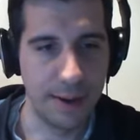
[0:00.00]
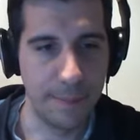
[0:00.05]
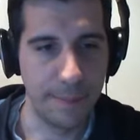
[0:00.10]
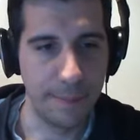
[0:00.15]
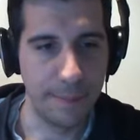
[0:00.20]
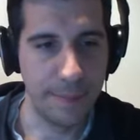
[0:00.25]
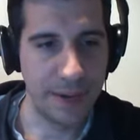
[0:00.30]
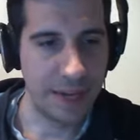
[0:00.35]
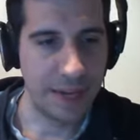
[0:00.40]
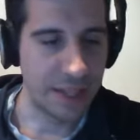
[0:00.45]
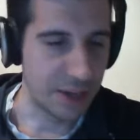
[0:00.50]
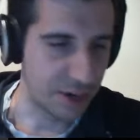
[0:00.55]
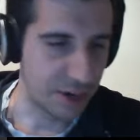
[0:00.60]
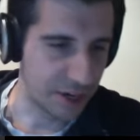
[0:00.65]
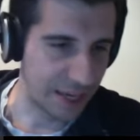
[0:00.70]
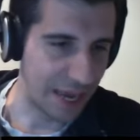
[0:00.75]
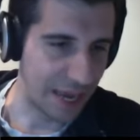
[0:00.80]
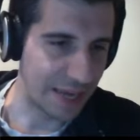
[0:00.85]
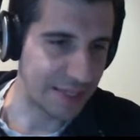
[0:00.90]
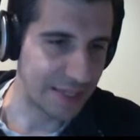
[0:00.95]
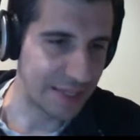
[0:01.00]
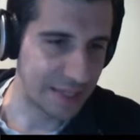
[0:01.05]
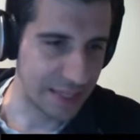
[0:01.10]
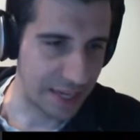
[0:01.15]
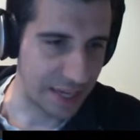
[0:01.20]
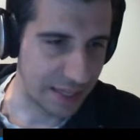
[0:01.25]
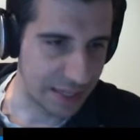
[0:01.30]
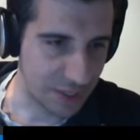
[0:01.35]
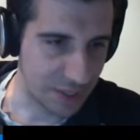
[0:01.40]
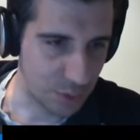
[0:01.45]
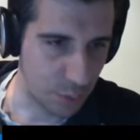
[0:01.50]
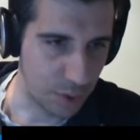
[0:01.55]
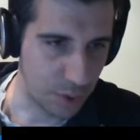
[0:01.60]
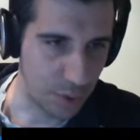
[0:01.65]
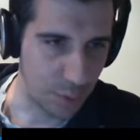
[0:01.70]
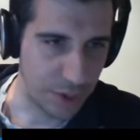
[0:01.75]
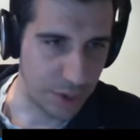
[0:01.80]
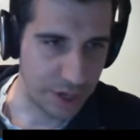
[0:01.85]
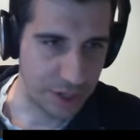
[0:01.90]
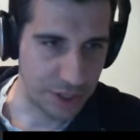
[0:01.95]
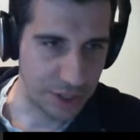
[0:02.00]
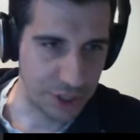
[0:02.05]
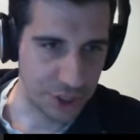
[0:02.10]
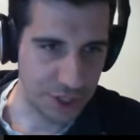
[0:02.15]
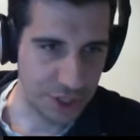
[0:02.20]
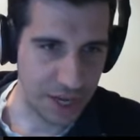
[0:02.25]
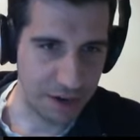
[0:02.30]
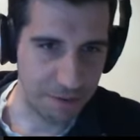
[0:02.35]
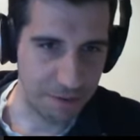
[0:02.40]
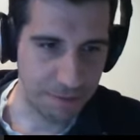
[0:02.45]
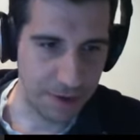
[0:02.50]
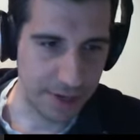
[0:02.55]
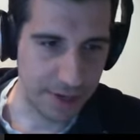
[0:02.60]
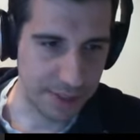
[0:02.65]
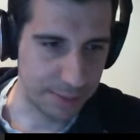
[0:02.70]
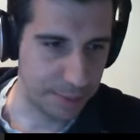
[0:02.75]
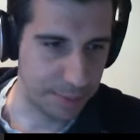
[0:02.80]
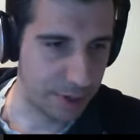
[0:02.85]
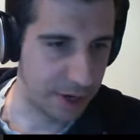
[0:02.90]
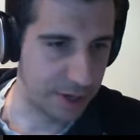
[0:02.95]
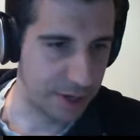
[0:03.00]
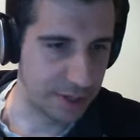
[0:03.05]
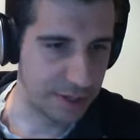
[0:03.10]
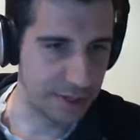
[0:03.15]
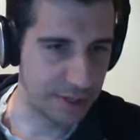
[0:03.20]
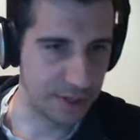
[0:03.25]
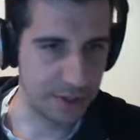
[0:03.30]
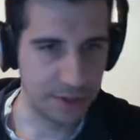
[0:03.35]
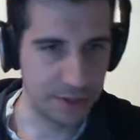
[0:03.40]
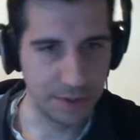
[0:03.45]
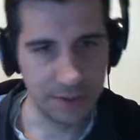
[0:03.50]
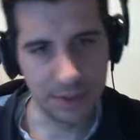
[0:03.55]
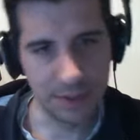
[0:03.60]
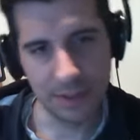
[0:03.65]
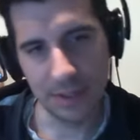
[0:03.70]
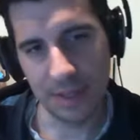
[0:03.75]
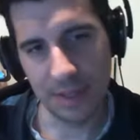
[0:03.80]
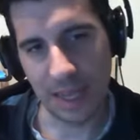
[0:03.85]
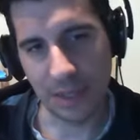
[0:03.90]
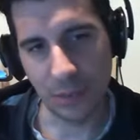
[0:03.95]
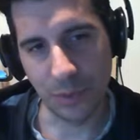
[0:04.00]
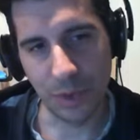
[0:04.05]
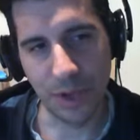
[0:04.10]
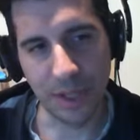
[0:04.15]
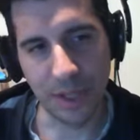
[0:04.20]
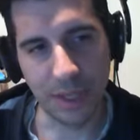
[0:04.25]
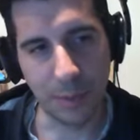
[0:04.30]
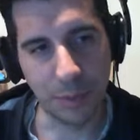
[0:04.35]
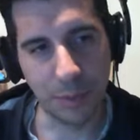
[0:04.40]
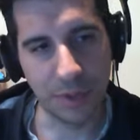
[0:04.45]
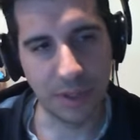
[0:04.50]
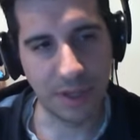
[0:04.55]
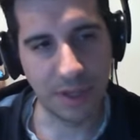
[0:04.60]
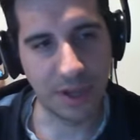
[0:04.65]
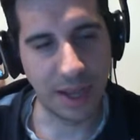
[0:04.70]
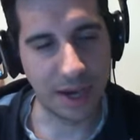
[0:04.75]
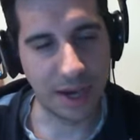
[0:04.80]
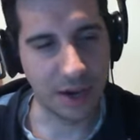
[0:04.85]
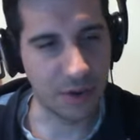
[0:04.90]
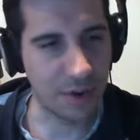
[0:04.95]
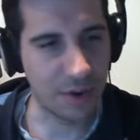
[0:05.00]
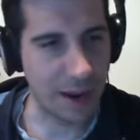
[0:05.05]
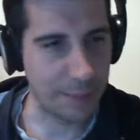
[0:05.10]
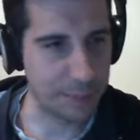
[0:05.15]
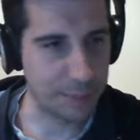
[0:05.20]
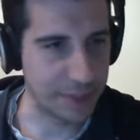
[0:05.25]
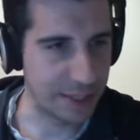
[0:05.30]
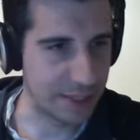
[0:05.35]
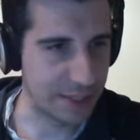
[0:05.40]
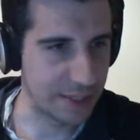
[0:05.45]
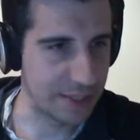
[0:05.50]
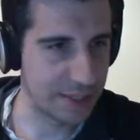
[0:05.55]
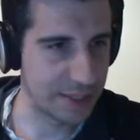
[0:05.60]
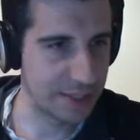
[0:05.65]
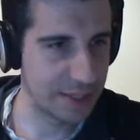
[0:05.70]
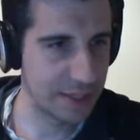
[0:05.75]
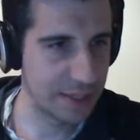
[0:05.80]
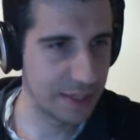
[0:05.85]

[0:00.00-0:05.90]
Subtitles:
But there are cases like this one where it just kind of falls apart. So that's where you end up with kind of crap like this.